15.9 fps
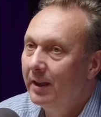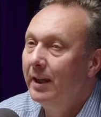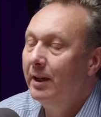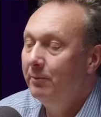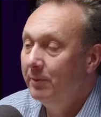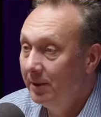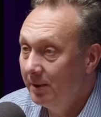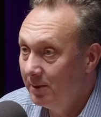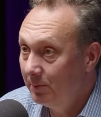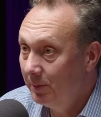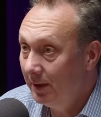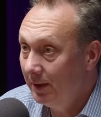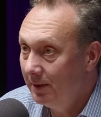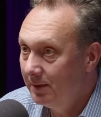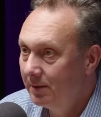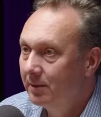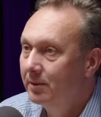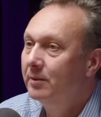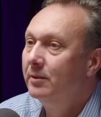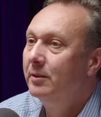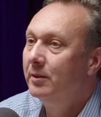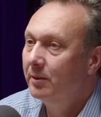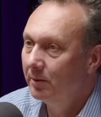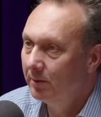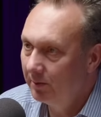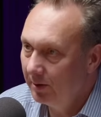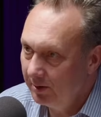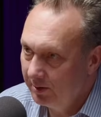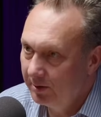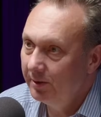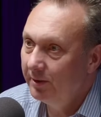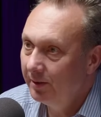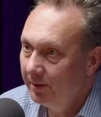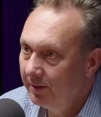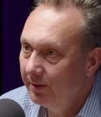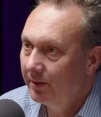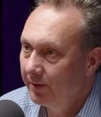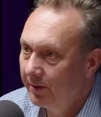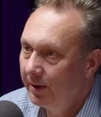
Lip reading: evidence-based rational